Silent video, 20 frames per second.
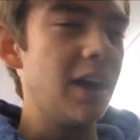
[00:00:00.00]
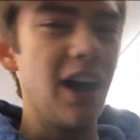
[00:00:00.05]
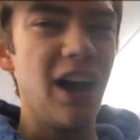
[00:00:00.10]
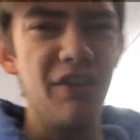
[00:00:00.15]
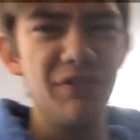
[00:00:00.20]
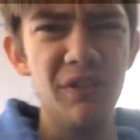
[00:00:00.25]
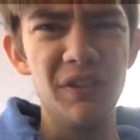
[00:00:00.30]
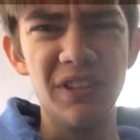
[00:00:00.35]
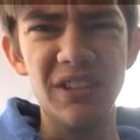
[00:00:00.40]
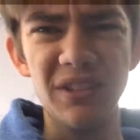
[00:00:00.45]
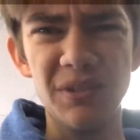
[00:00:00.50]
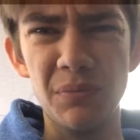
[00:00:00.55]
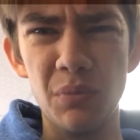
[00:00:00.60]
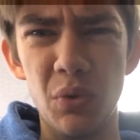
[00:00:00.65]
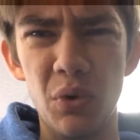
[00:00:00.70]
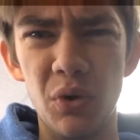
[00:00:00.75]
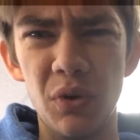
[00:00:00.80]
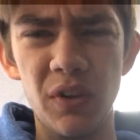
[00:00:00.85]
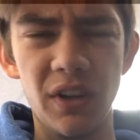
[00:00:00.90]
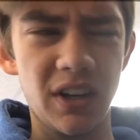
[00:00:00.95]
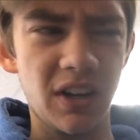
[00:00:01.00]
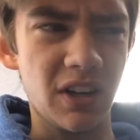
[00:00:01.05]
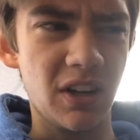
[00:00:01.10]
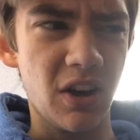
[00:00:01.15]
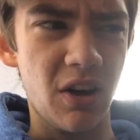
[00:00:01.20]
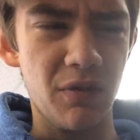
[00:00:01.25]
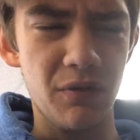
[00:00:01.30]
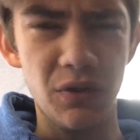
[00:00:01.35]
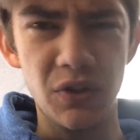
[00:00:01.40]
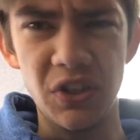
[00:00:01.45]
I feel like it's more like a
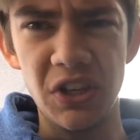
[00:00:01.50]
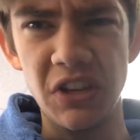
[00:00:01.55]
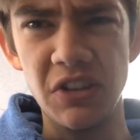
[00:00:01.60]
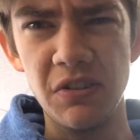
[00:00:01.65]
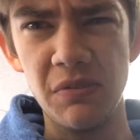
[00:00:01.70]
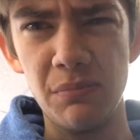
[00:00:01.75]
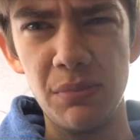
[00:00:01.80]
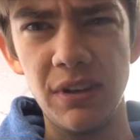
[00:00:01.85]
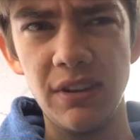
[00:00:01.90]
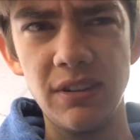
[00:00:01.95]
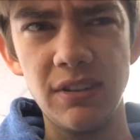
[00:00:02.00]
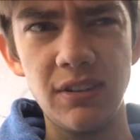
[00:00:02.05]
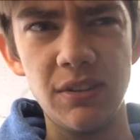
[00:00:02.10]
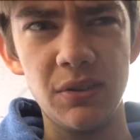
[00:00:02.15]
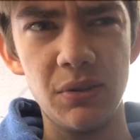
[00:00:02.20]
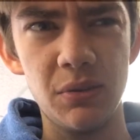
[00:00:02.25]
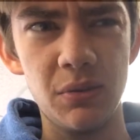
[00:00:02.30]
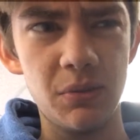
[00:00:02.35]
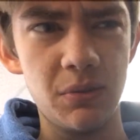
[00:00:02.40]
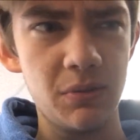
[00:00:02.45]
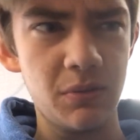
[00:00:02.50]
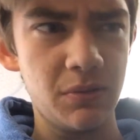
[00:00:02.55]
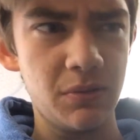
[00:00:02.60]
conversation piece too.